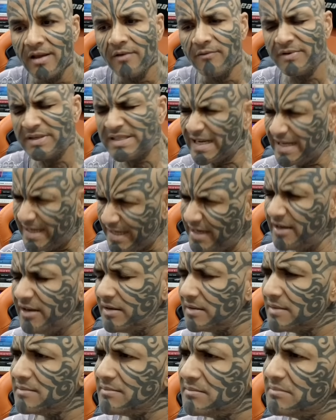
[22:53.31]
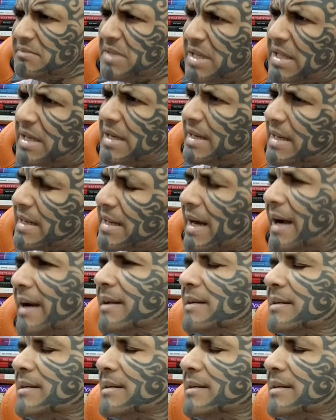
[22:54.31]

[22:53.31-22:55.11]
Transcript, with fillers: Which I did, you know, it kind of